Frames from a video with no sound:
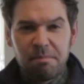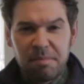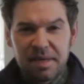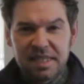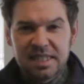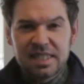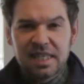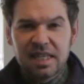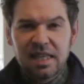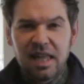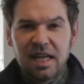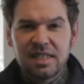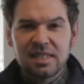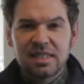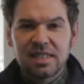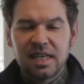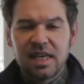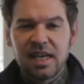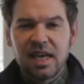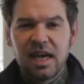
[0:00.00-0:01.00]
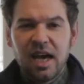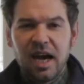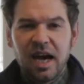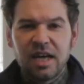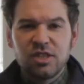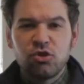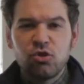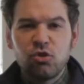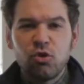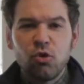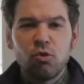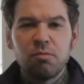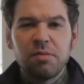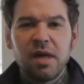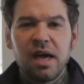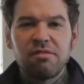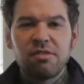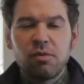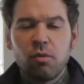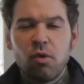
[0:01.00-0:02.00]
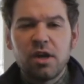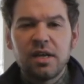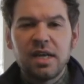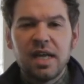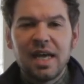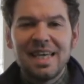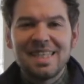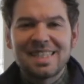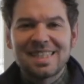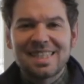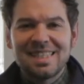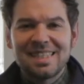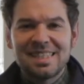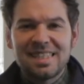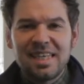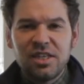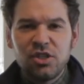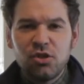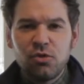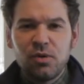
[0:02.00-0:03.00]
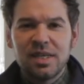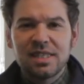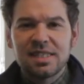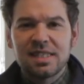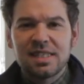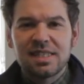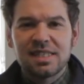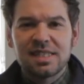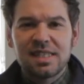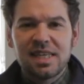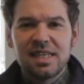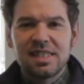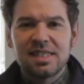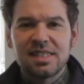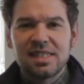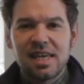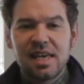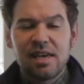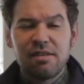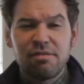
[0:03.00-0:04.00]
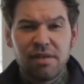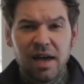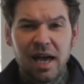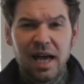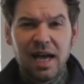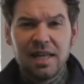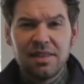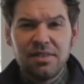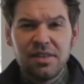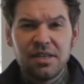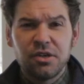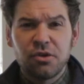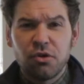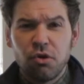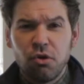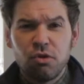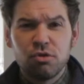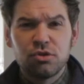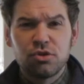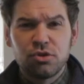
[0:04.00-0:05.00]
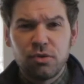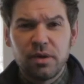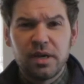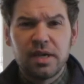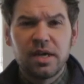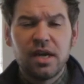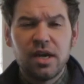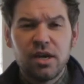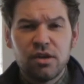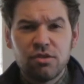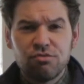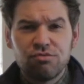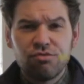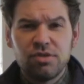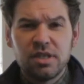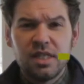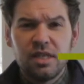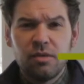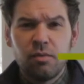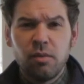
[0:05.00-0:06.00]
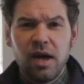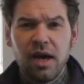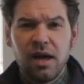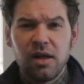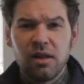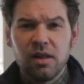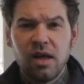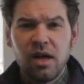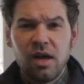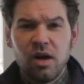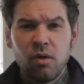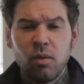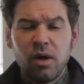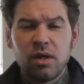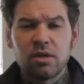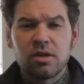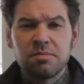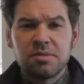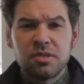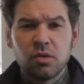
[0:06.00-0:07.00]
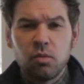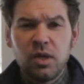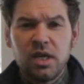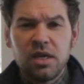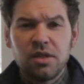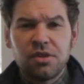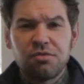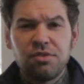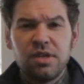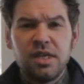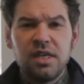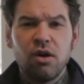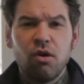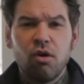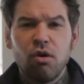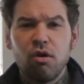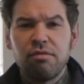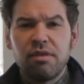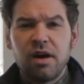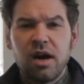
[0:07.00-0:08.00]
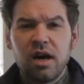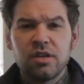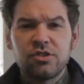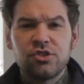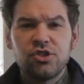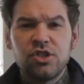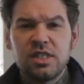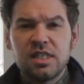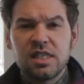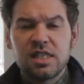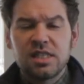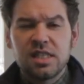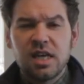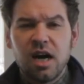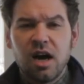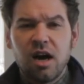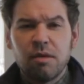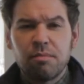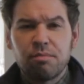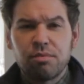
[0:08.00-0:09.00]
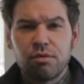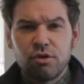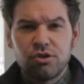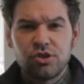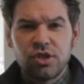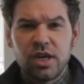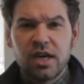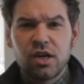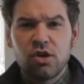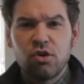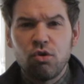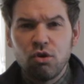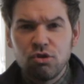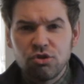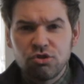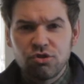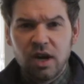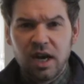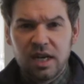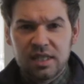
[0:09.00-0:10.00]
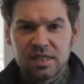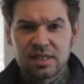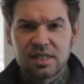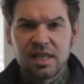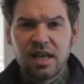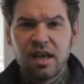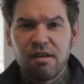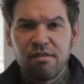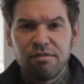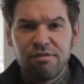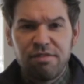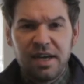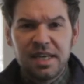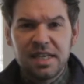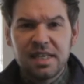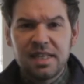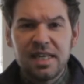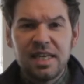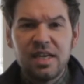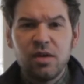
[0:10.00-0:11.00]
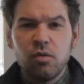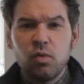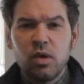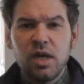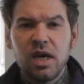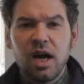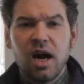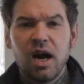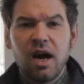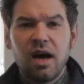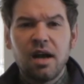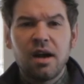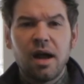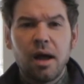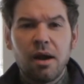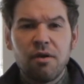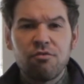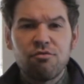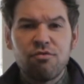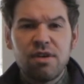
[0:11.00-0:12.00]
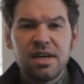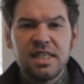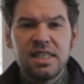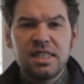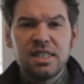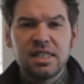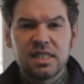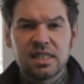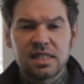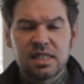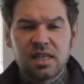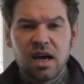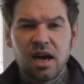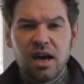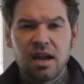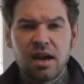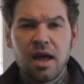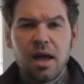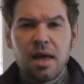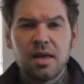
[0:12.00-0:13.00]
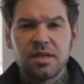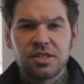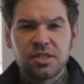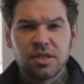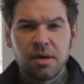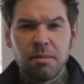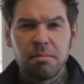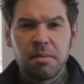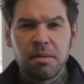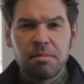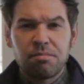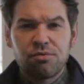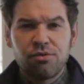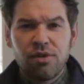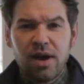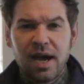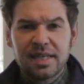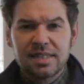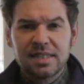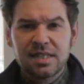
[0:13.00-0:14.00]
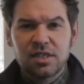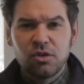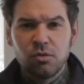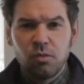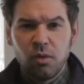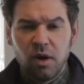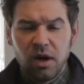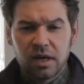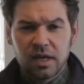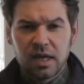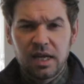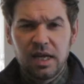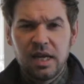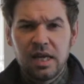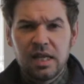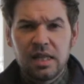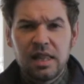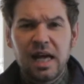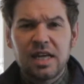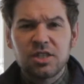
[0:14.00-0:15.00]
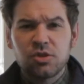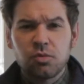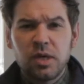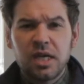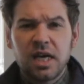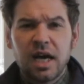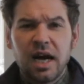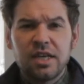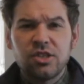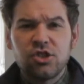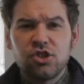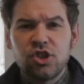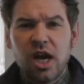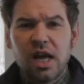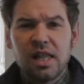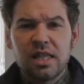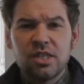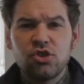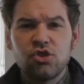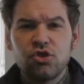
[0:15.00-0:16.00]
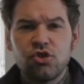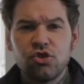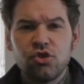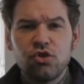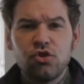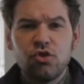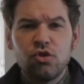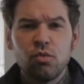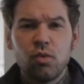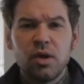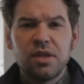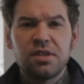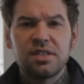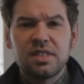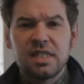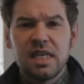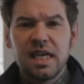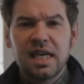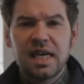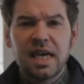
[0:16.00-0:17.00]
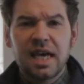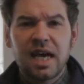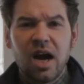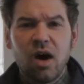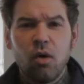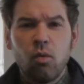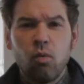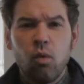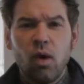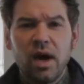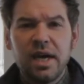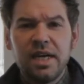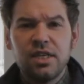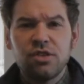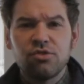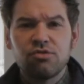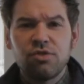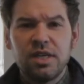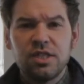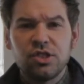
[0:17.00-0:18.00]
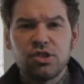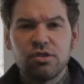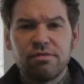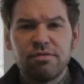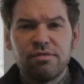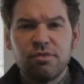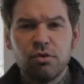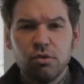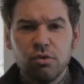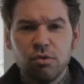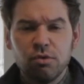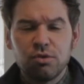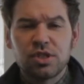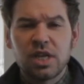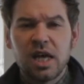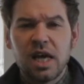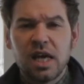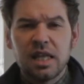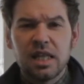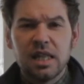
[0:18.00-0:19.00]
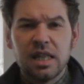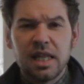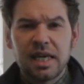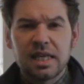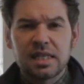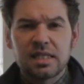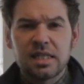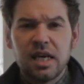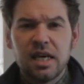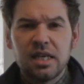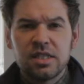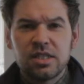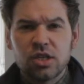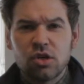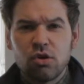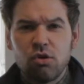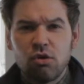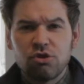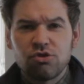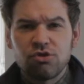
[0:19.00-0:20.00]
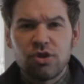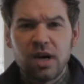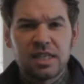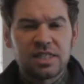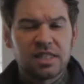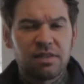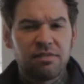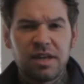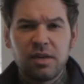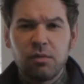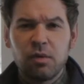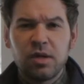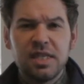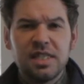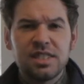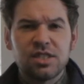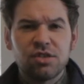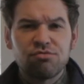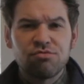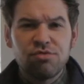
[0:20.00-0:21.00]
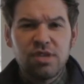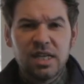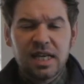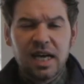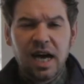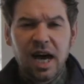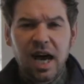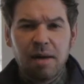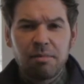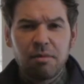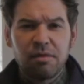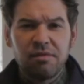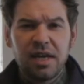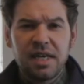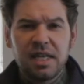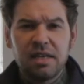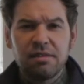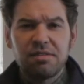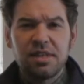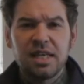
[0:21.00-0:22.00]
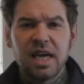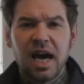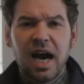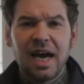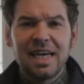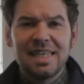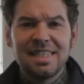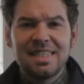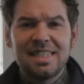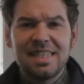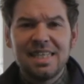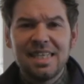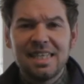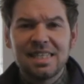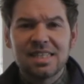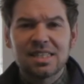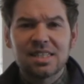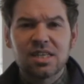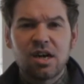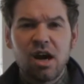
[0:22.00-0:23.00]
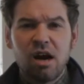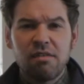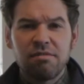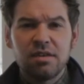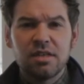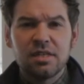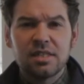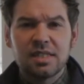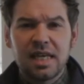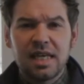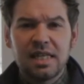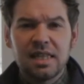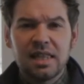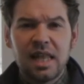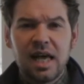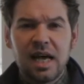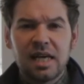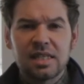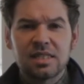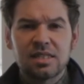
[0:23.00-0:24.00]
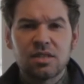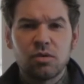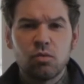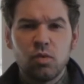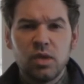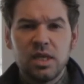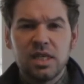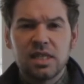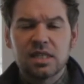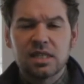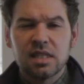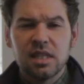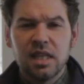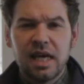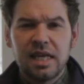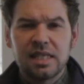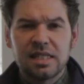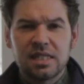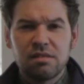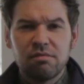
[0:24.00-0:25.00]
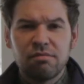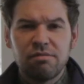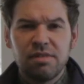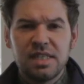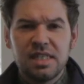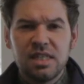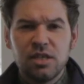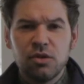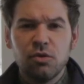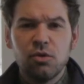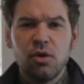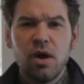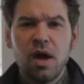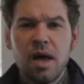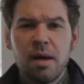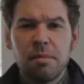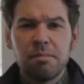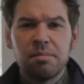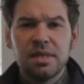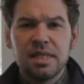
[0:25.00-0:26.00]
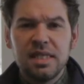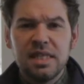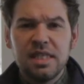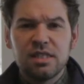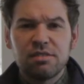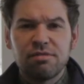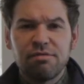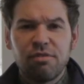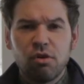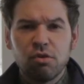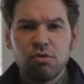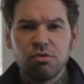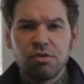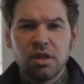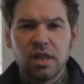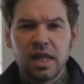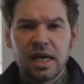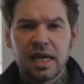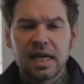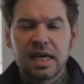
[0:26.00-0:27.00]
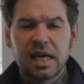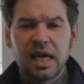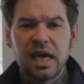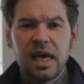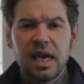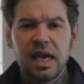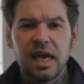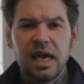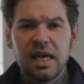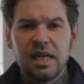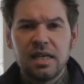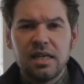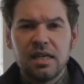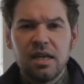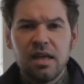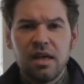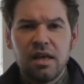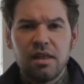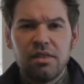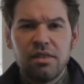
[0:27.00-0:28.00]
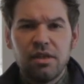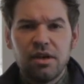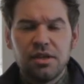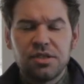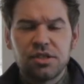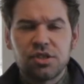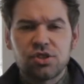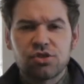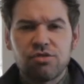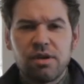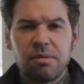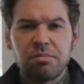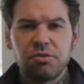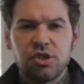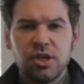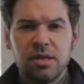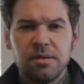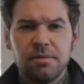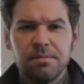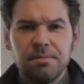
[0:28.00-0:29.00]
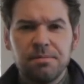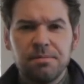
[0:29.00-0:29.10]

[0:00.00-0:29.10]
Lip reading: Mr. Glancy. I do hope that everyone is continuing to stay safe and that you're all doing really well. Welcome to week 3 of our GCSE art project Contrast. Finally, we are ready to start some practical work. Last week I challenged you with taking a wide range of photos linked to contrast. If anyone needs a recap of any of the ideas covered in last week's lesson video, please follow the link in the description.